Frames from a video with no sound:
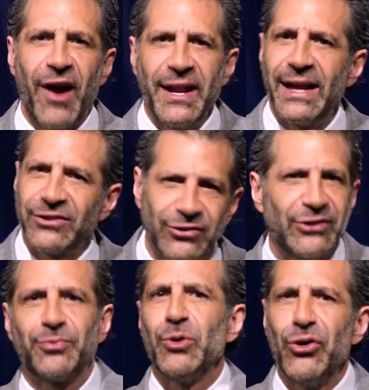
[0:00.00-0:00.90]
finances?
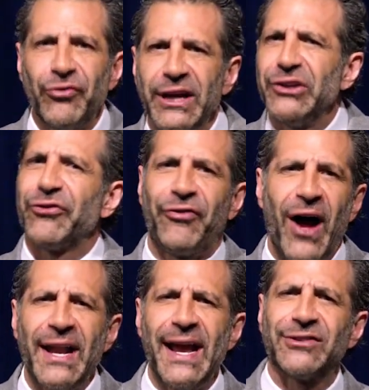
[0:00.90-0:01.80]
He's moving in your
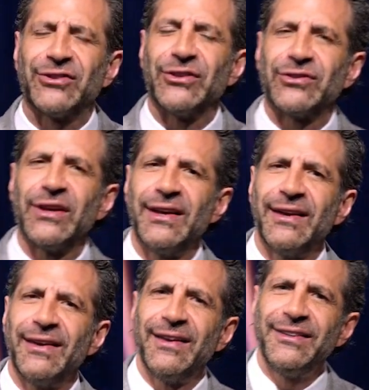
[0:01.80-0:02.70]
finances.
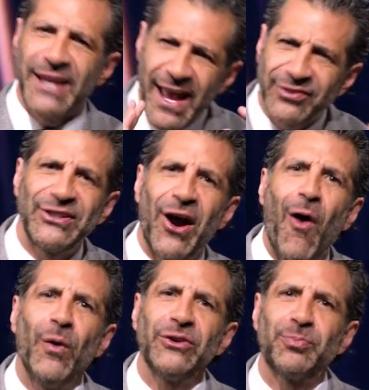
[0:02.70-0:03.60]
Yes, he
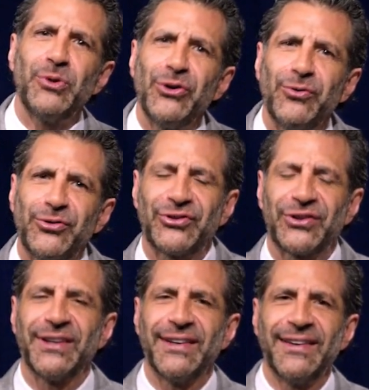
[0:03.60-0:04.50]
always moves